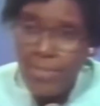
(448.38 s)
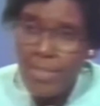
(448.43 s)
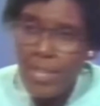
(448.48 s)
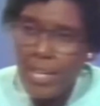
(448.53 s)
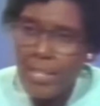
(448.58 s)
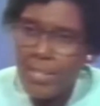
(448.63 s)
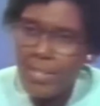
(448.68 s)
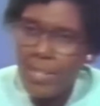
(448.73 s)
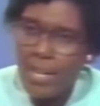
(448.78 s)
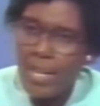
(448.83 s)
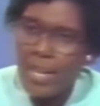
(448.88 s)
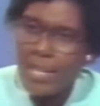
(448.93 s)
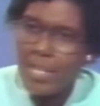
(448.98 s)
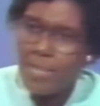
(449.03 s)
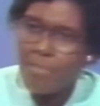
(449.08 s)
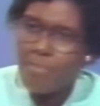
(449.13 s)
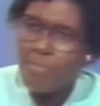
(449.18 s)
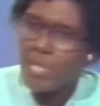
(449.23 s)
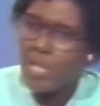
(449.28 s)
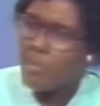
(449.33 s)
that
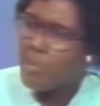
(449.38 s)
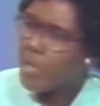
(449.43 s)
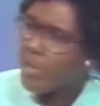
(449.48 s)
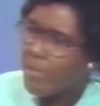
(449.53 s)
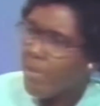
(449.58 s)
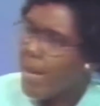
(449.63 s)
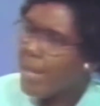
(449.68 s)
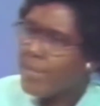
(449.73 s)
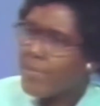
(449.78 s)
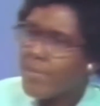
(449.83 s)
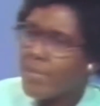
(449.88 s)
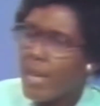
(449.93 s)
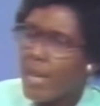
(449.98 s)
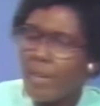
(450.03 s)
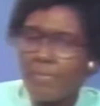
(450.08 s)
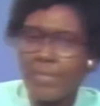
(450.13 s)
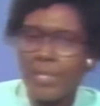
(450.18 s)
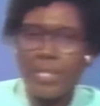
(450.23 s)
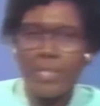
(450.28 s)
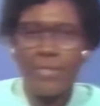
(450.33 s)
time, Democrats
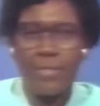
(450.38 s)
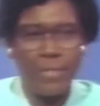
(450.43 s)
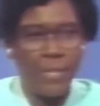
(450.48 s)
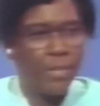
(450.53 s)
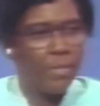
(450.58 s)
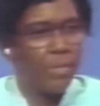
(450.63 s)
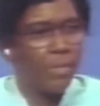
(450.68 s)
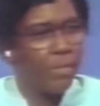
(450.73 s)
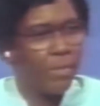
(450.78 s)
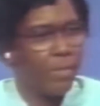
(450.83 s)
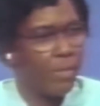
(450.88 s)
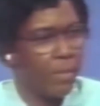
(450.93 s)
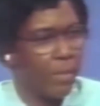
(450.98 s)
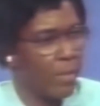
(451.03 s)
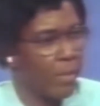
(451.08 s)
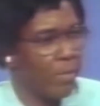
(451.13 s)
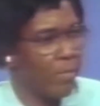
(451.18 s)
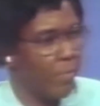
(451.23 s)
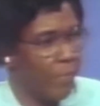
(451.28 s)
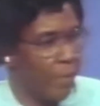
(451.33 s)
have continued to
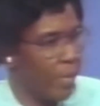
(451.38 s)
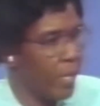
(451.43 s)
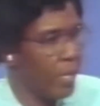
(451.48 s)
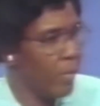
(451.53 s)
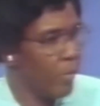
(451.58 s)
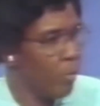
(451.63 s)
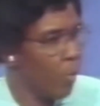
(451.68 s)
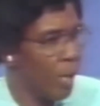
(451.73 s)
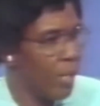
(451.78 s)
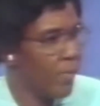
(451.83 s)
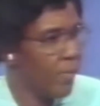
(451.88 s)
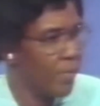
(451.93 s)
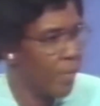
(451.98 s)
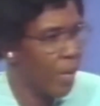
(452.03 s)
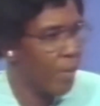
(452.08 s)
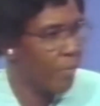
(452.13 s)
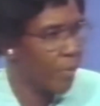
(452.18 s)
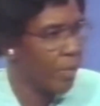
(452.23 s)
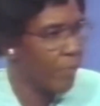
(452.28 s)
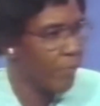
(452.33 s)
convene once
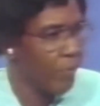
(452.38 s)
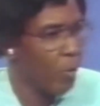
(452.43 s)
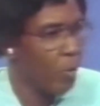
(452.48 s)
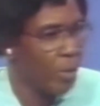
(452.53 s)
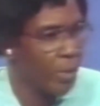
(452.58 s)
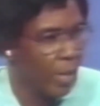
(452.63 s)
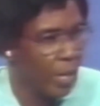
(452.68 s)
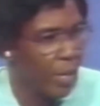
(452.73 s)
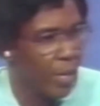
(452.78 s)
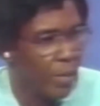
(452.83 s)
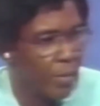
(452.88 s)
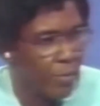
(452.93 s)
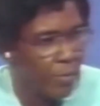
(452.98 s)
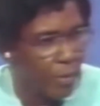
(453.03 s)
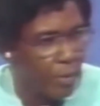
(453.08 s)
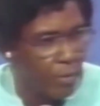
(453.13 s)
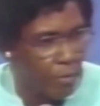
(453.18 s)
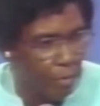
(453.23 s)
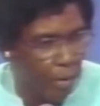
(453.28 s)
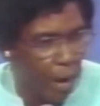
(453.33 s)
every 4
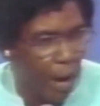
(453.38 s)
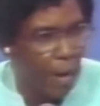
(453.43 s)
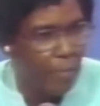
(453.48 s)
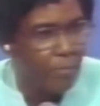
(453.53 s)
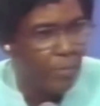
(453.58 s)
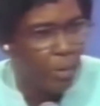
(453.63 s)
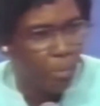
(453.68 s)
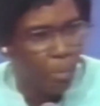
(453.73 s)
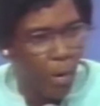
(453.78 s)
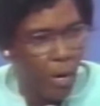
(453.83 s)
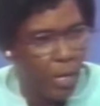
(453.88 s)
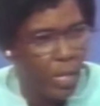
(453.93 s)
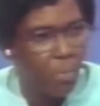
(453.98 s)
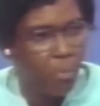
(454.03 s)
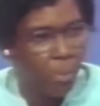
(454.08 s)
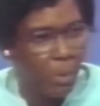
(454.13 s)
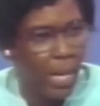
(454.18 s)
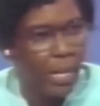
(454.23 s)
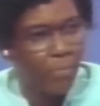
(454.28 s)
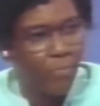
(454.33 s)
years and draft a party
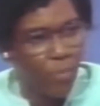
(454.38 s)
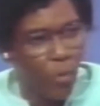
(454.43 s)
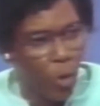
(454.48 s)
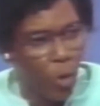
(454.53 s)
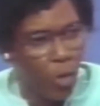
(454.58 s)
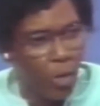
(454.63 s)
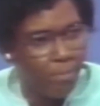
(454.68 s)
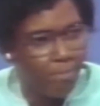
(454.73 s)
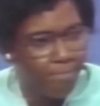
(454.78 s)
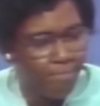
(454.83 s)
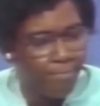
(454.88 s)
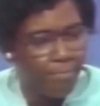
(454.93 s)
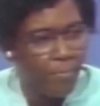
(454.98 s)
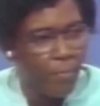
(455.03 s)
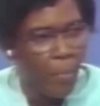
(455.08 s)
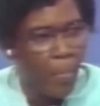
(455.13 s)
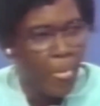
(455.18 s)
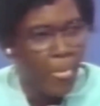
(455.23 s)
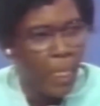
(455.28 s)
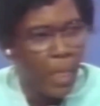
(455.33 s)
platform
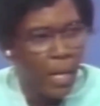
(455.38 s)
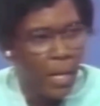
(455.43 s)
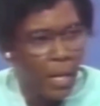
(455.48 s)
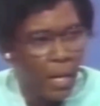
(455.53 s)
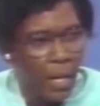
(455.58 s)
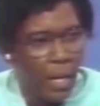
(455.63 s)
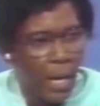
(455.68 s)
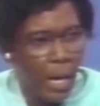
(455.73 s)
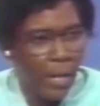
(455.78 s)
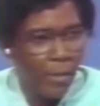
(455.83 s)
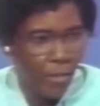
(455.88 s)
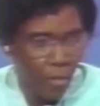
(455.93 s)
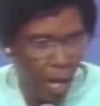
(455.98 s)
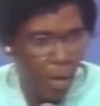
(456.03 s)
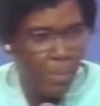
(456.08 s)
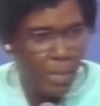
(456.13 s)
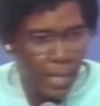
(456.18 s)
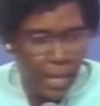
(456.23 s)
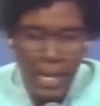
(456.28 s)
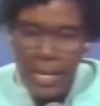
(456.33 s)
and
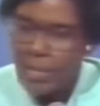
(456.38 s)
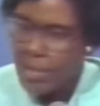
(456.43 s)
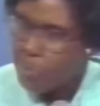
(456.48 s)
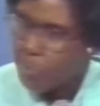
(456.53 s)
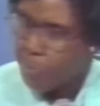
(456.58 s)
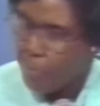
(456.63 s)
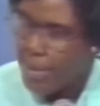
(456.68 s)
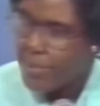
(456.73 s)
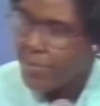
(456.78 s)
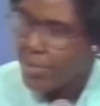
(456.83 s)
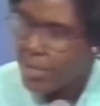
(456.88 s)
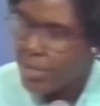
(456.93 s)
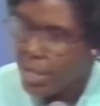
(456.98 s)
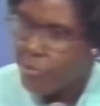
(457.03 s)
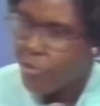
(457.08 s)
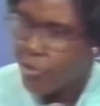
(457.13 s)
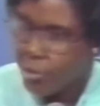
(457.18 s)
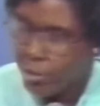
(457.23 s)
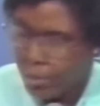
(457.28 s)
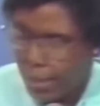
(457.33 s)
nominate a
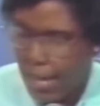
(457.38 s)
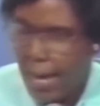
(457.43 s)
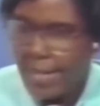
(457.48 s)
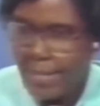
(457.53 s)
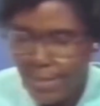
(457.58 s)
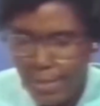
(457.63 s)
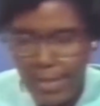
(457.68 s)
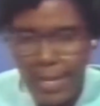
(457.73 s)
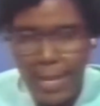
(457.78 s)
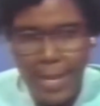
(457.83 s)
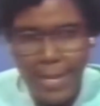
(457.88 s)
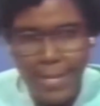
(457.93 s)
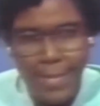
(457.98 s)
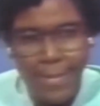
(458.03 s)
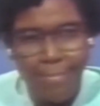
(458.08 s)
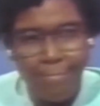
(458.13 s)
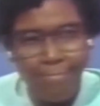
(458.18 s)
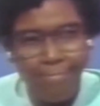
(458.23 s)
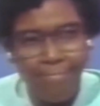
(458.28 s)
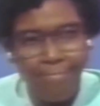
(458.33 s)
presidential
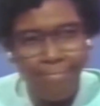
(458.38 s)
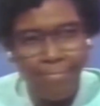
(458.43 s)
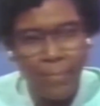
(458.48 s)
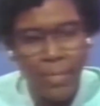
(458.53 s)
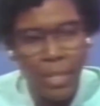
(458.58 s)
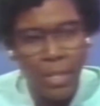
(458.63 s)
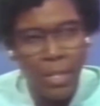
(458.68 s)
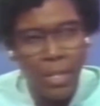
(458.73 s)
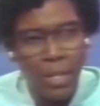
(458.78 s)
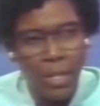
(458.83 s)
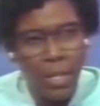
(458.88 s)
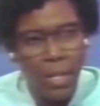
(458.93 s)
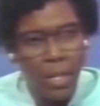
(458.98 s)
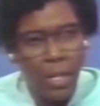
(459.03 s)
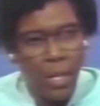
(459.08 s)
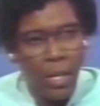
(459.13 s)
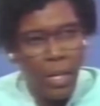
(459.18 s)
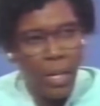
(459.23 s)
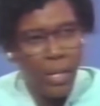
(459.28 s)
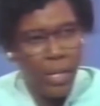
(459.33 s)
candidate.
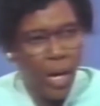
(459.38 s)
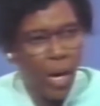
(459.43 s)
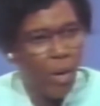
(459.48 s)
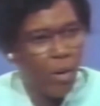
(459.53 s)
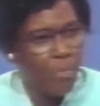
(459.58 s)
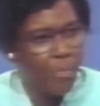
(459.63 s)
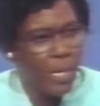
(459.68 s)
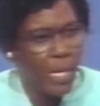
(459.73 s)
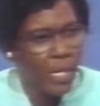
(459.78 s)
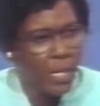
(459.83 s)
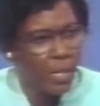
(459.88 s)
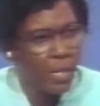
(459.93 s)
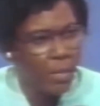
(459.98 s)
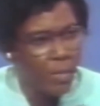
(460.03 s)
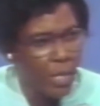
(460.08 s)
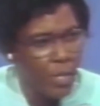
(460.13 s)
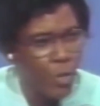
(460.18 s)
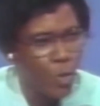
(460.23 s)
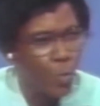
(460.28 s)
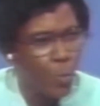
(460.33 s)
And our meeting
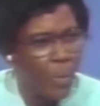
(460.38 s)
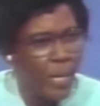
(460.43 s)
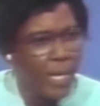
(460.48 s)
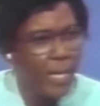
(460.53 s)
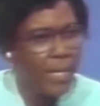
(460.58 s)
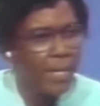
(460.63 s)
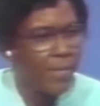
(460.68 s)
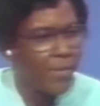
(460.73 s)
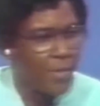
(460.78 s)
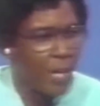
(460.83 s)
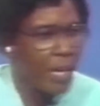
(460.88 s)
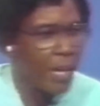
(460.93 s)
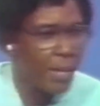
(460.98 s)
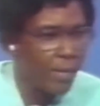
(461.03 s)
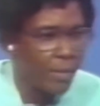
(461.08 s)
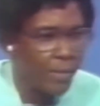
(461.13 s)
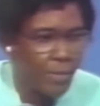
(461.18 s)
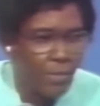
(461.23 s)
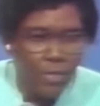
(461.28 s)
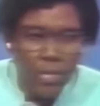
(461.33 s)
this week is a
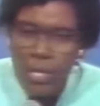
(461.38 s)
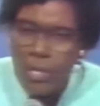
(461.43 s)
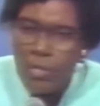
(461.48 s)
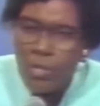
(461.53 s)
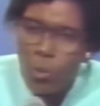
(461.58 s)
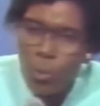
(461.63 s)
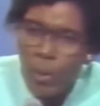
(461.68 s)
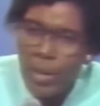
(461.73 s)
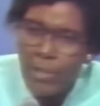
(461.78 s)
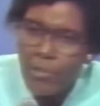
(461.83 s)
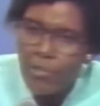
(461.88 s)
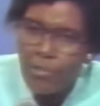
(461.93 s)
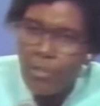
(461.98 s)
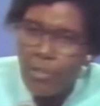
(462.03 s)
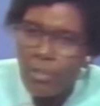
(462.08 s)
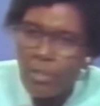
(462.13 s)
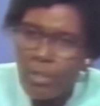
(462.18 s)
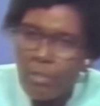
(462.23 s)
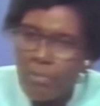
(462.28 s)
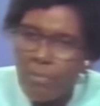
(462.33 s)

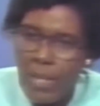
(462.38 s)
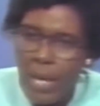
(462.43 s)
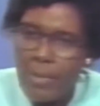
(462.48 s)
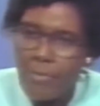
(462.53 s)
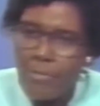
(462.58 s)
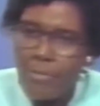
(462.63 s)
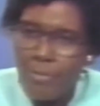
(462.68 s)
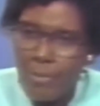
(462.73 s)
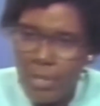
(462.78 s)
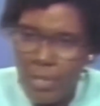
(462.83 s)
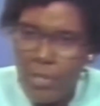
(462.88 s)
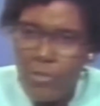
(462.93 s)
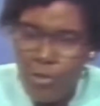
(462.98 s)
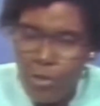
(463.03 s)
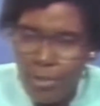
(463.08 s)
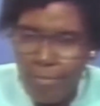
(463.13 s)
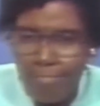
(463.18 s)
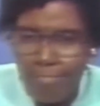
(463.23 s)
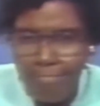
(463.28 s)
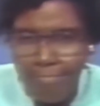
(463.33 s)
continuation of that
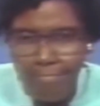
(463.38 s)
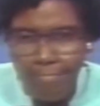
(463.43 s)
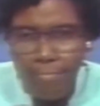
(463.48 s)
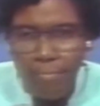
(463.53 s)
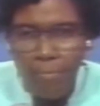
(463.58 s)
tradition.